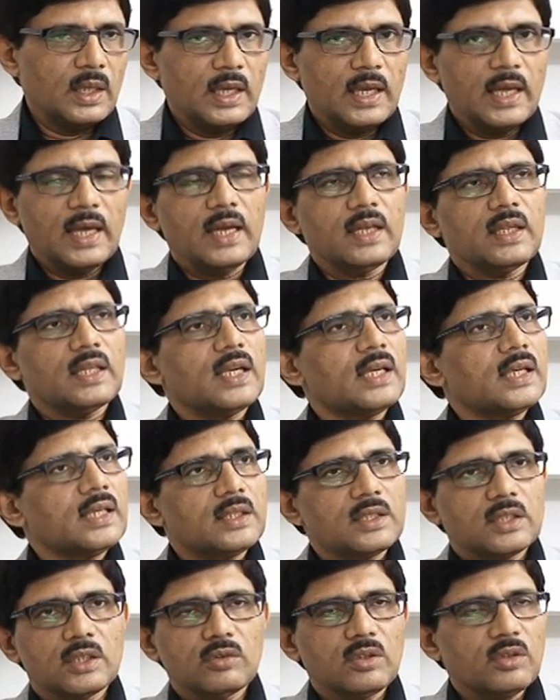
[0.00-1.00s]
and that
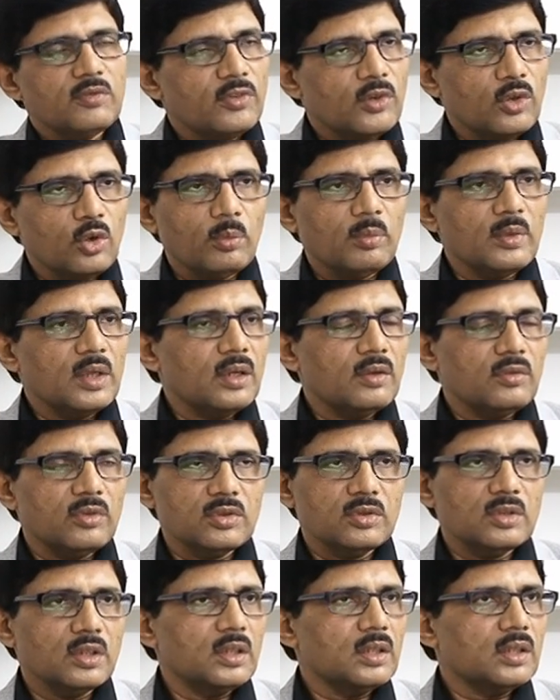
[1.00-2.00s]
has given phenomenal
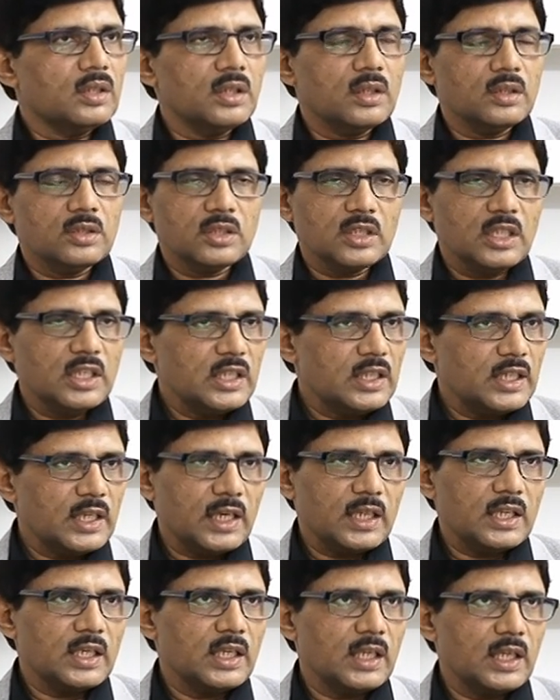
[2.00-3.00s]
result in skin
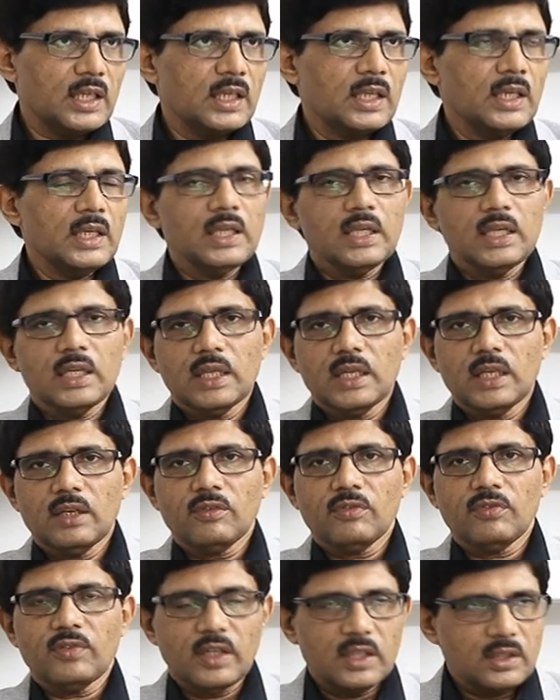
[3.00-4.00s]
tightening, in
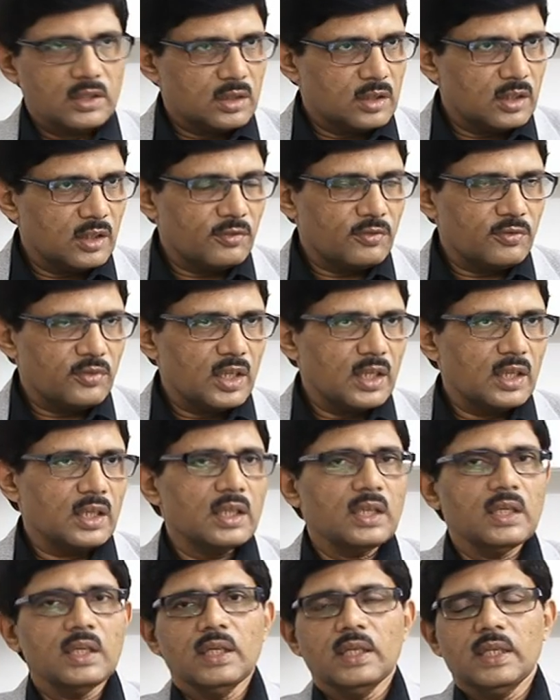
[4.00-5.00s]
face lifting,
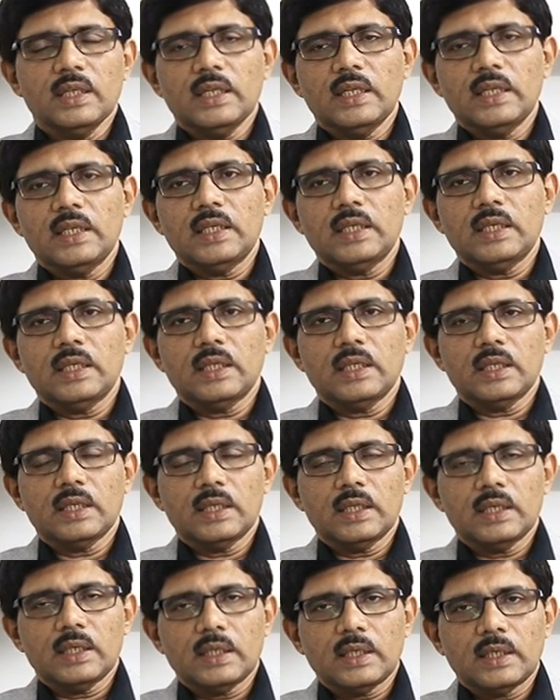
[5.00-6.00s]
in
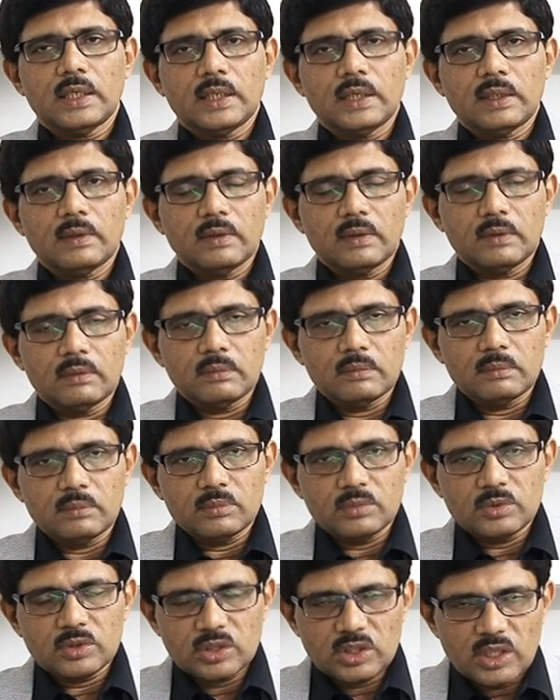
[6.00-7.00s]

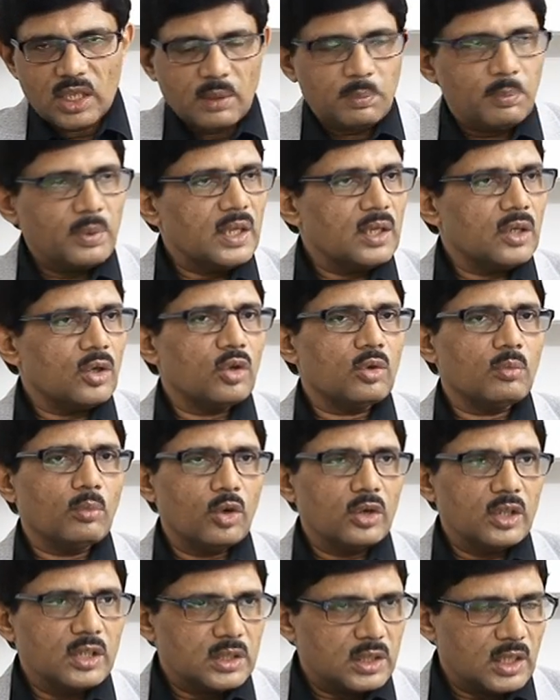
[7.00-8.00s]
shaping or
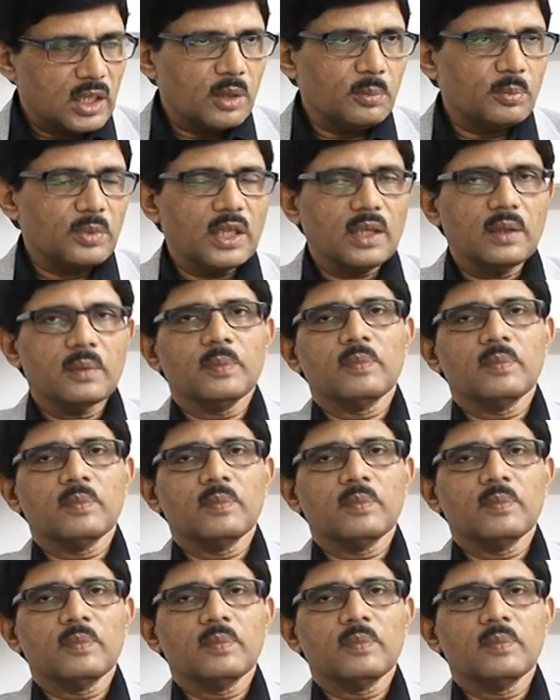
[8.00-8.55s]
body sculpting.